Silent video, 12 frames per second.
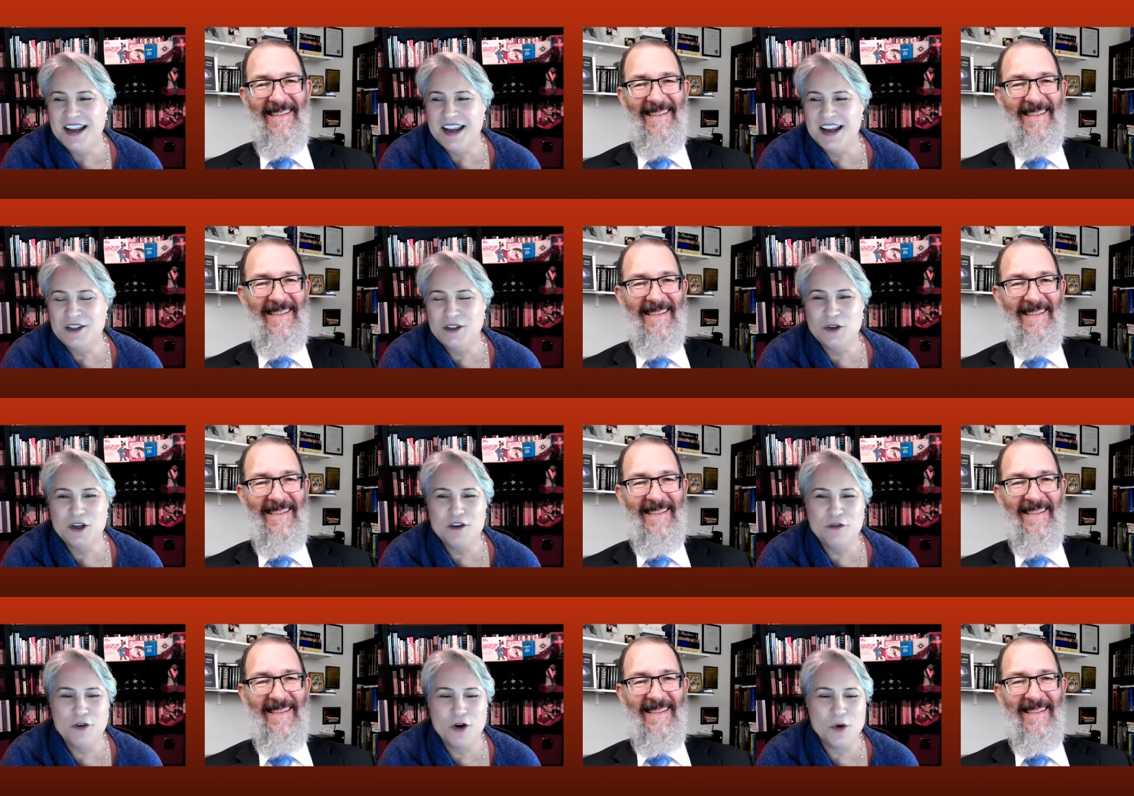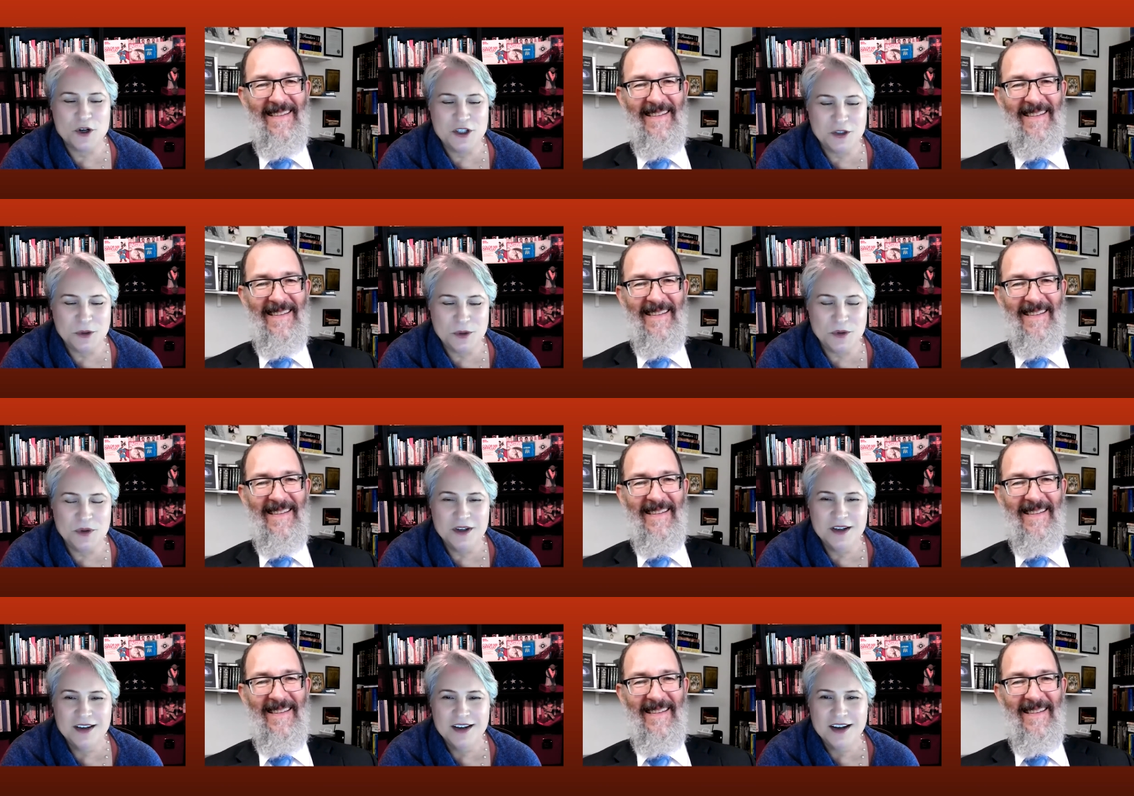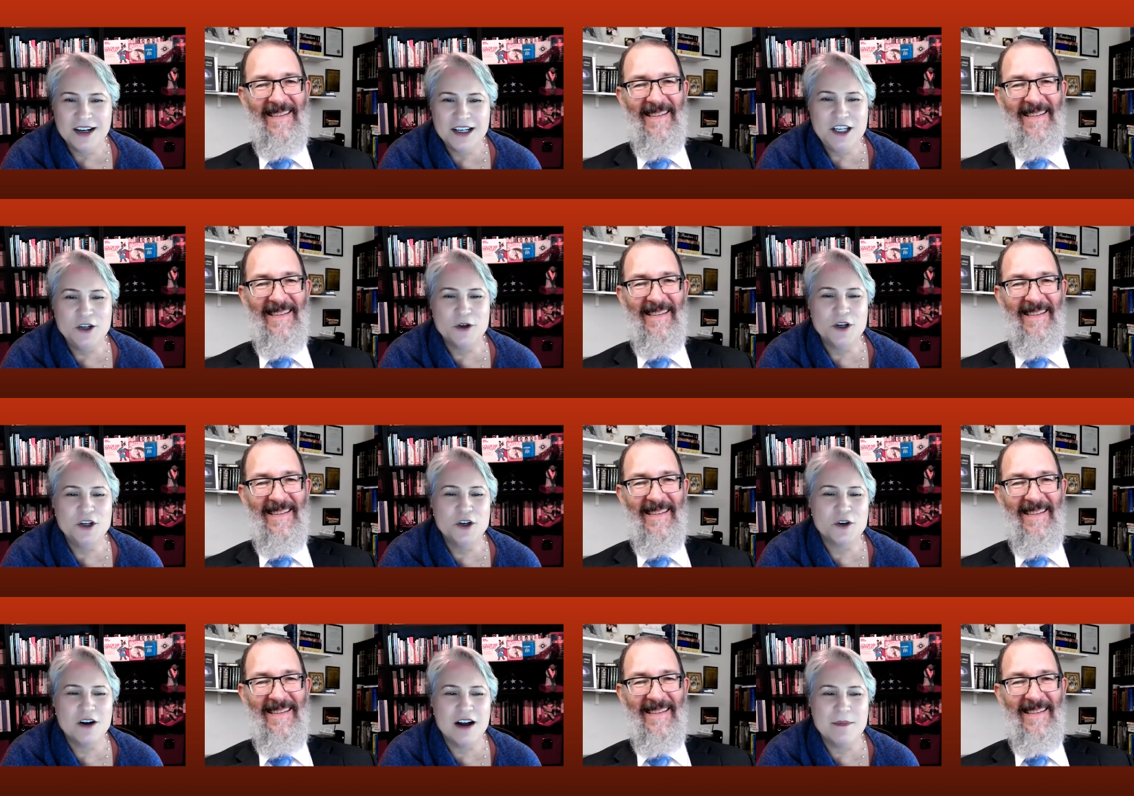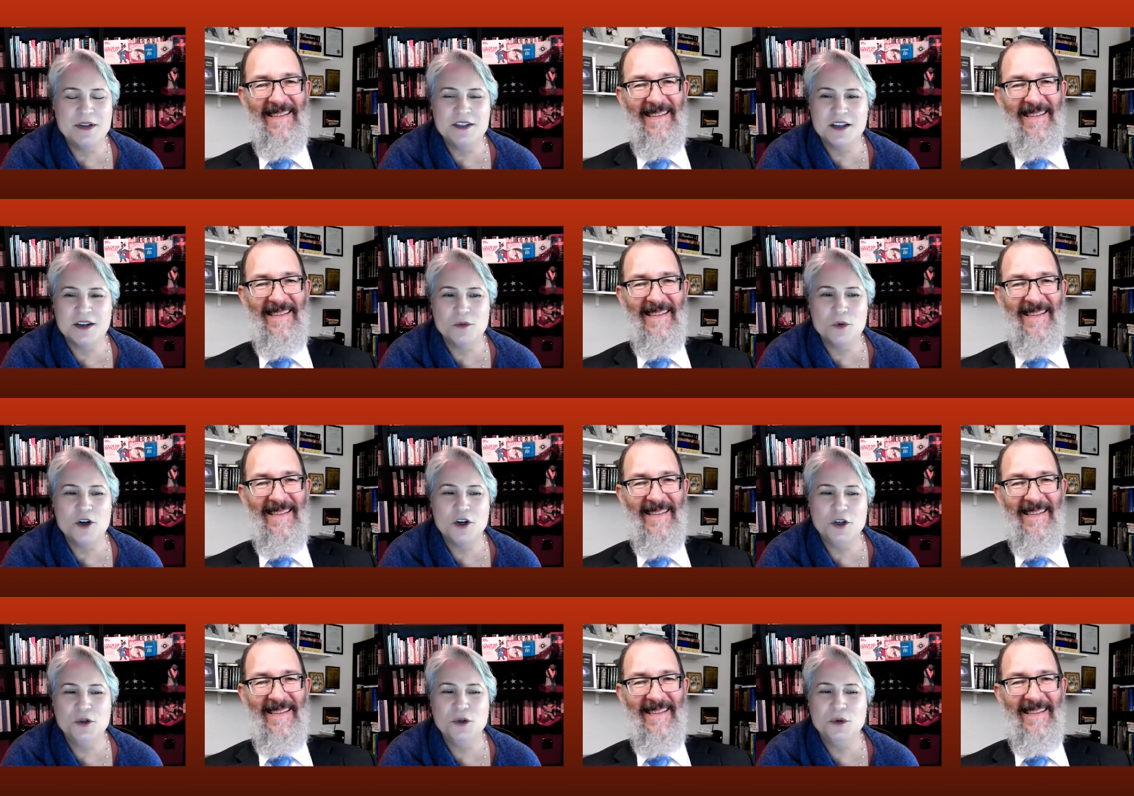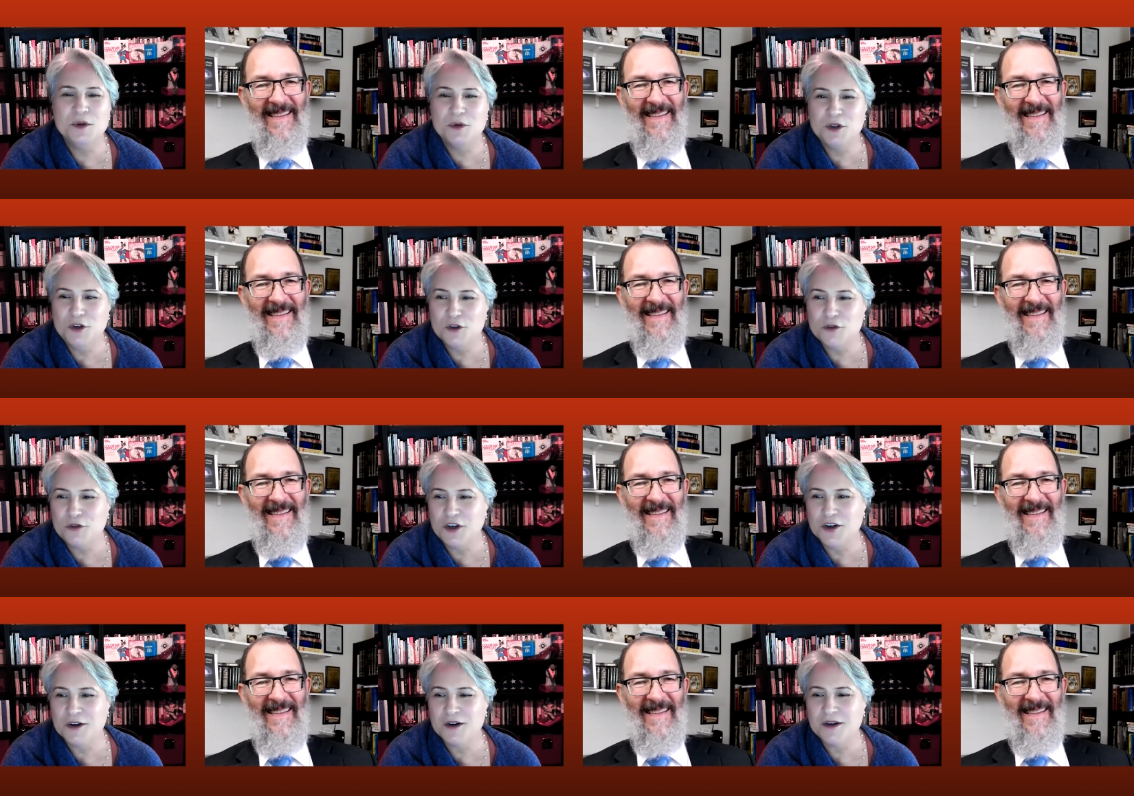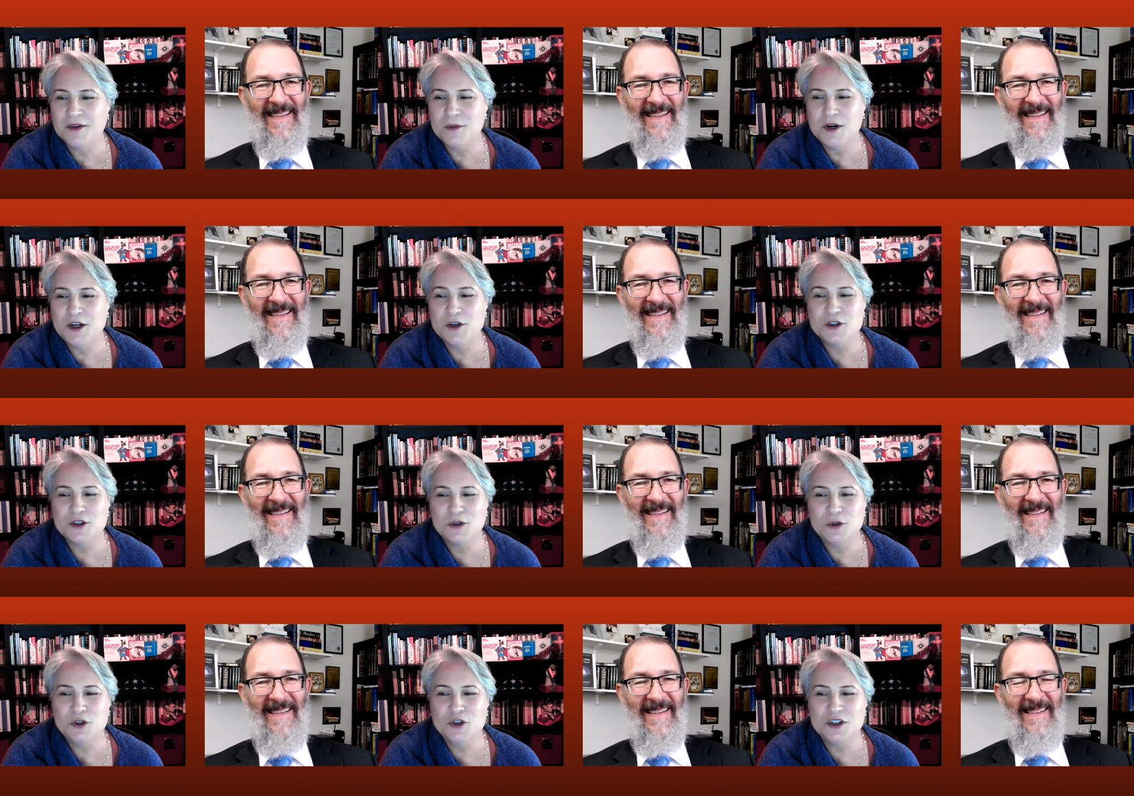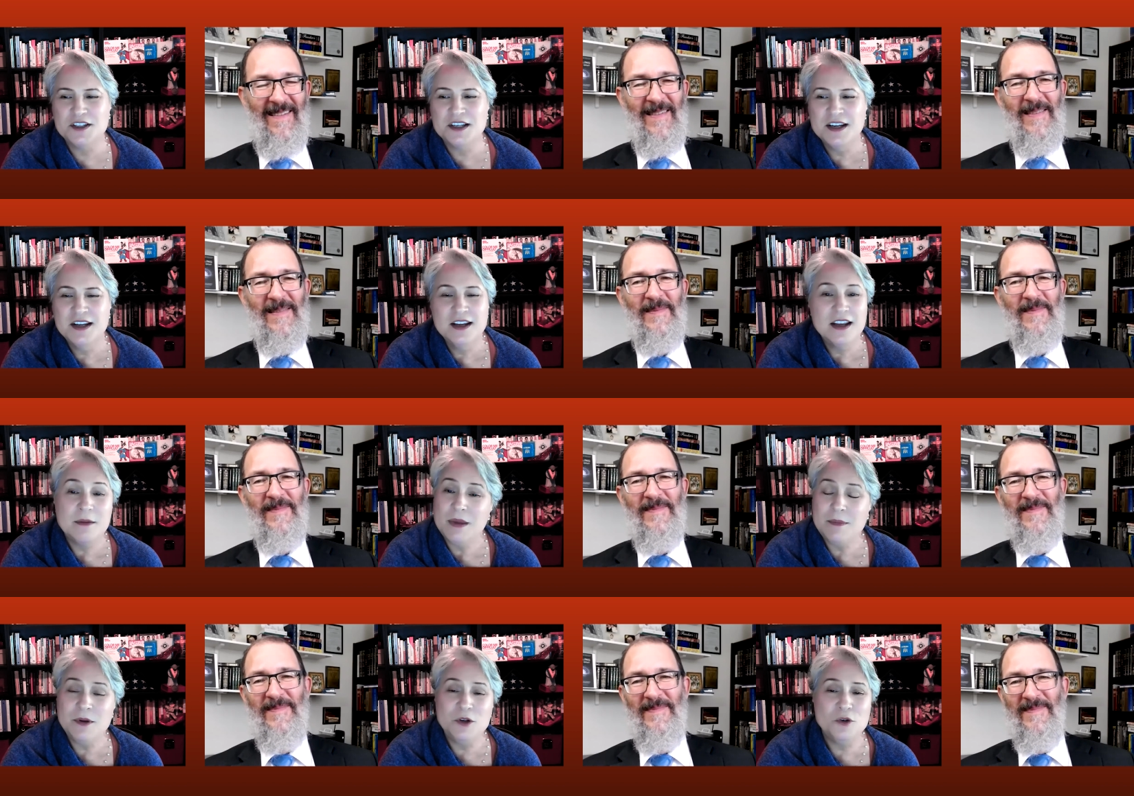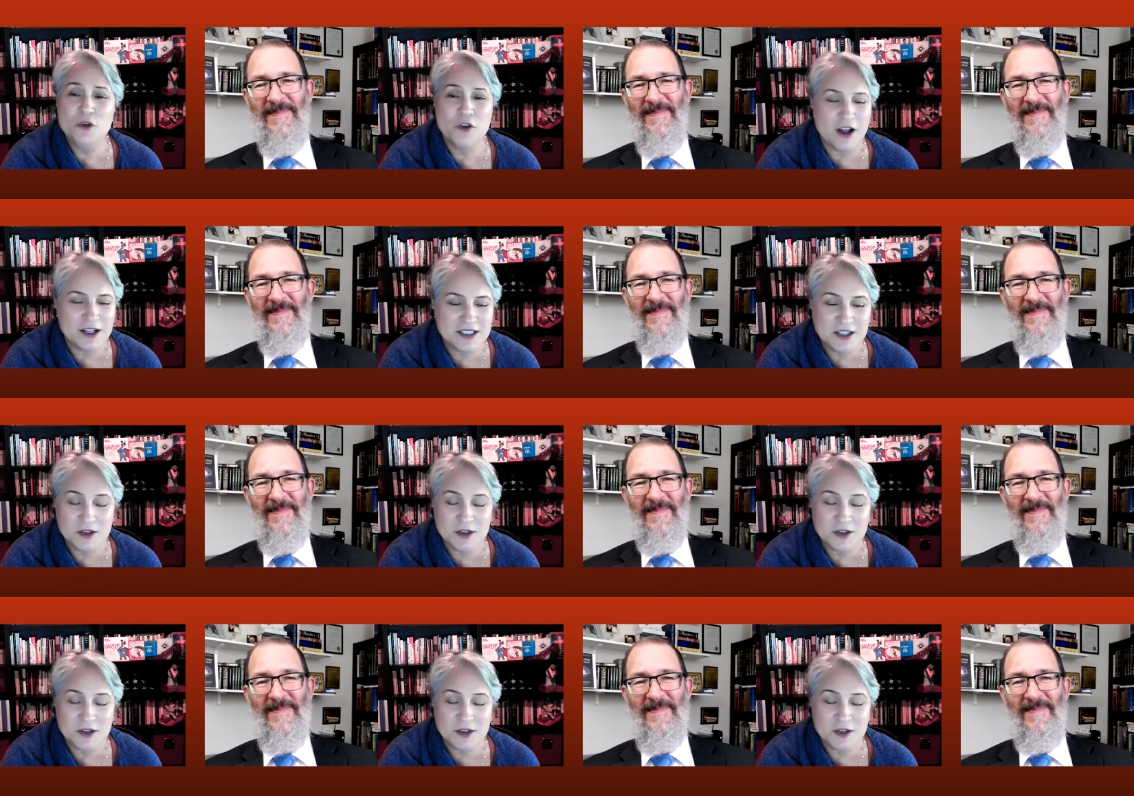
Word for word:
Speaker 1: and looking forward to uh, hearing your comments on what are you doing with your fear, what are your solutions, and maybe new thoughts